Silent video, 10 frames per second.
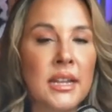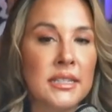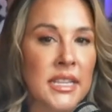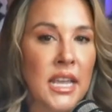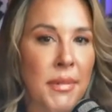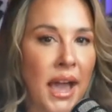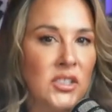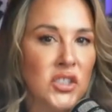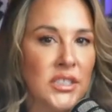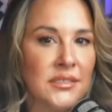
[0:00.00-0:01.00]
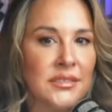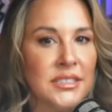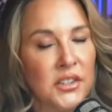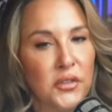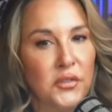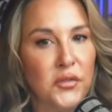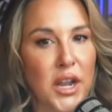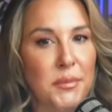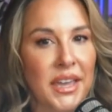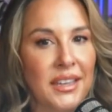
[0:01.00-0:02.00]
Same action, different
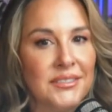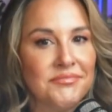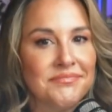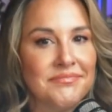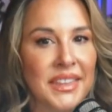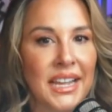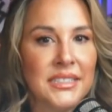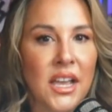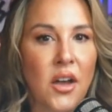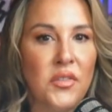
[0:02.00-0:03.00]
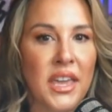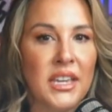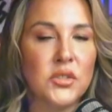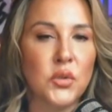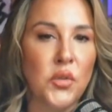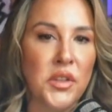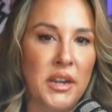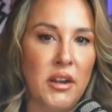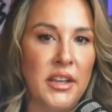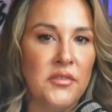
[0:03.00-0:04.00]
framing. That's how they control the
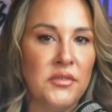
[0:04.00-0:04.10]
narrative.